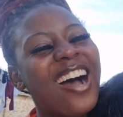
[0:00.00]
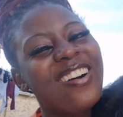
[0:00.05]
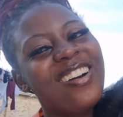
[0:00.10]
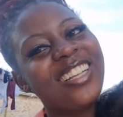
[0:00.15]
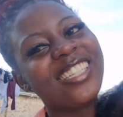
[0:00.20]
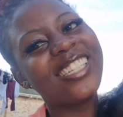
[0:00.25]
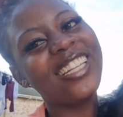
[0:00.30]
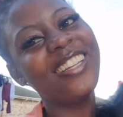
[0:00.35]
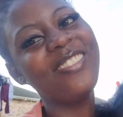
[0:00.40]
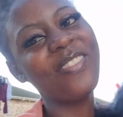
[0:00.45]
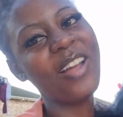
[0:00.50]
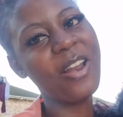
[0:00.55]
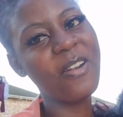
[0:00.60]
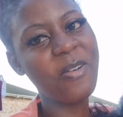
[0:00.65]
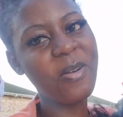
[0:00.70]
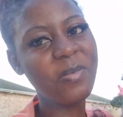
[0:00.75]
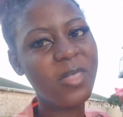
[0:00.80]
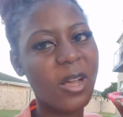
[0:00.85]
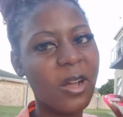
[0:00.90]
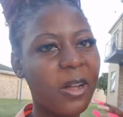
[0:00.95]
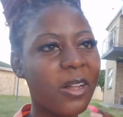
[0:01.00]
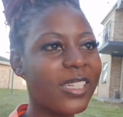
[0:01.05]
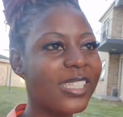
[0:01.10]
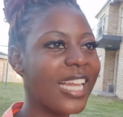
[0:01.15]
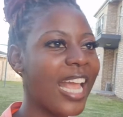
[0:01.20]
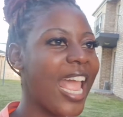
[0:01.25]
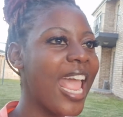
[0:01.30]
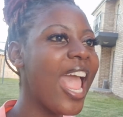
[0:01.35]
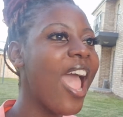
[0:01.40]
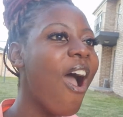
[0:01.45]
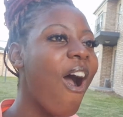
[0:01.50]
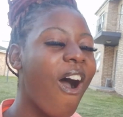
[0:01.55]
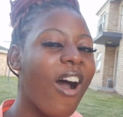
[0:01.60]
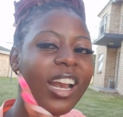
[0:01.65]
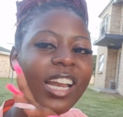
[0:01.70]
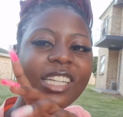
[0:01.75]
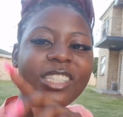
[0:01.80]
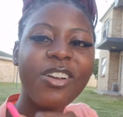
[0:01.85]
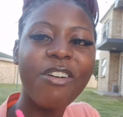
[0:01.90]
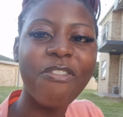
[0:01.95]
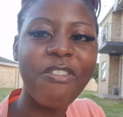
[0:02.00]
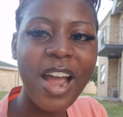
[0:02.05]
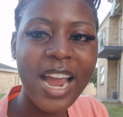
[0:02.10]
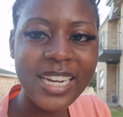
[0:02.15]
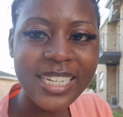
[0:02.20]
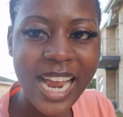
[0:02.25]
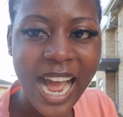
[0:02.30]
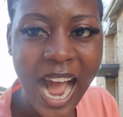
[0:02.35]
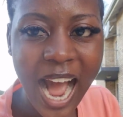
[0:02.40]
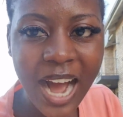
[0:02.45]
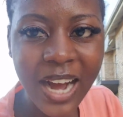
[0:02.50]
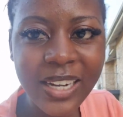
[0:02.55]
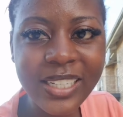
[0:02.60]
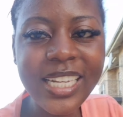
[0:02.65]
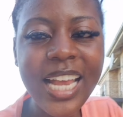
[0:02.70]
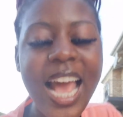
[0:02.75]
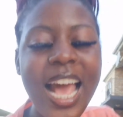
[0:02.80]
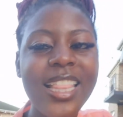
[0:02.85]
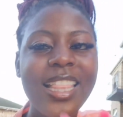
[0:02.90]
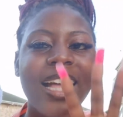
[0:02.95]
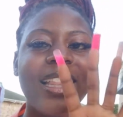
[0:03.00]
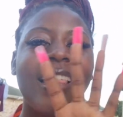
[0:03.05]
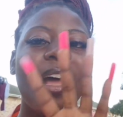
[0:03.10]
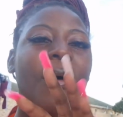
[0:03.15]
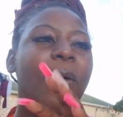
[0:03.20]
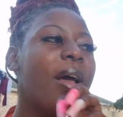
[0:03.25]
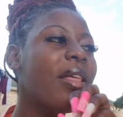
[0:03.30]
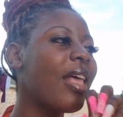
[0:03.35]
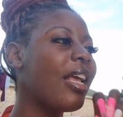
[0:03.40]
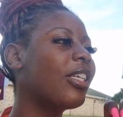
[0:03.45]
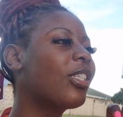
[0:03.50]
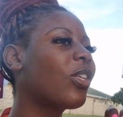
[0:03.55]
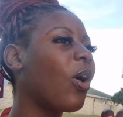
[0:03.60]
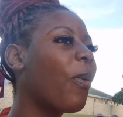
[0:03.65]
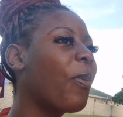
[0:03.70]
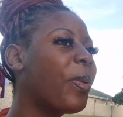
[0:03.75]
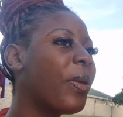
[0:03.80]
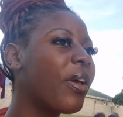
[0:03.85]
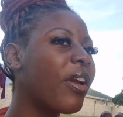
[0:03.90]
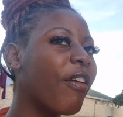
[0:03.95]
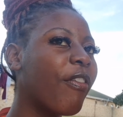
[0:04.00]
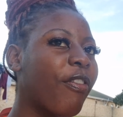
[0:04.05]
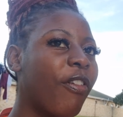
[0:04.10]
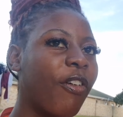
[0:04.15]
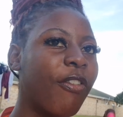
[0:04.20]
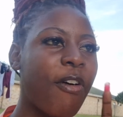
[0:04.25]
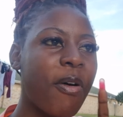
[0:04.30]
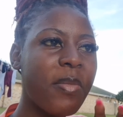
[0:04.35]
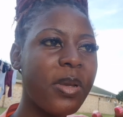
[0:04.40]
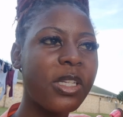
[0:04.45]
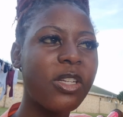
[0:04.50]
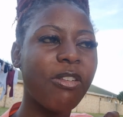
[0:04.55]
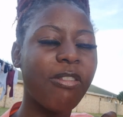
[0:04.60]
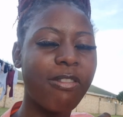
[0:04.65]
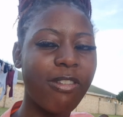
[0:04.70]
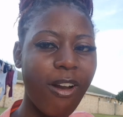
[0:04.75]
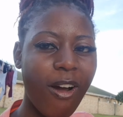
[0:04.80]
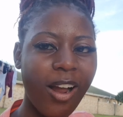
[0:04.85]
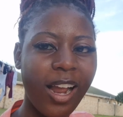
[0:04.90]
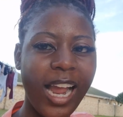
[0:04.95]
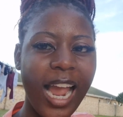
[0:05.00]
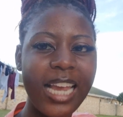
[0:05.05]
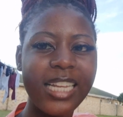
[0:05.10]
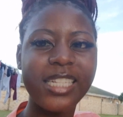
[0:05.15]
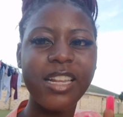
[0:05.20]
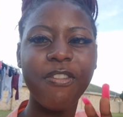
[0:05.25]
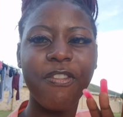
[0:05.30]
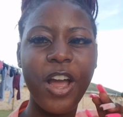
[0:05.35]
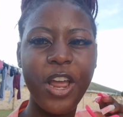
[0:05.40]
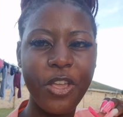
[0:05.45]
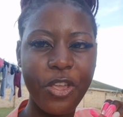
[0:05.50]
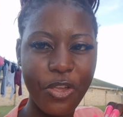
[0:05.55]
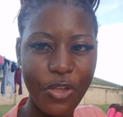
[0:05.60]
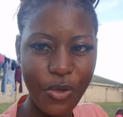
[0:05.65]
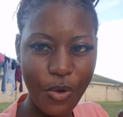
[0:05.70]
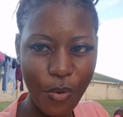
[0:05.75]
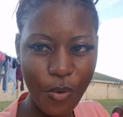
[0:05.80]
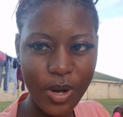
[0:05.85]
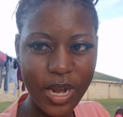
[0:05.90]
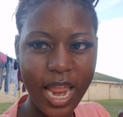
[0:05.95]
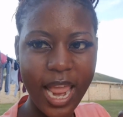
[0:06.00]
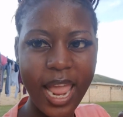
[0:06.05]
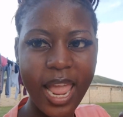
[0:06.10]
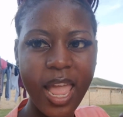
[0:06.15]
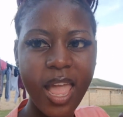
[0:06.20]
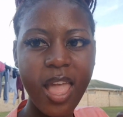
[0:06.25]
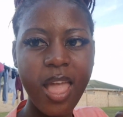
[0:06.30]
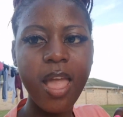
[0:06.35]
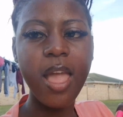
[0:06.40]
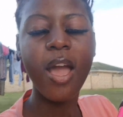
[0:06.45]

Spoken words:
I was in my room the whole day, only to find out that the weather is so beautiful for me to vlog, guys. If I knew, ne?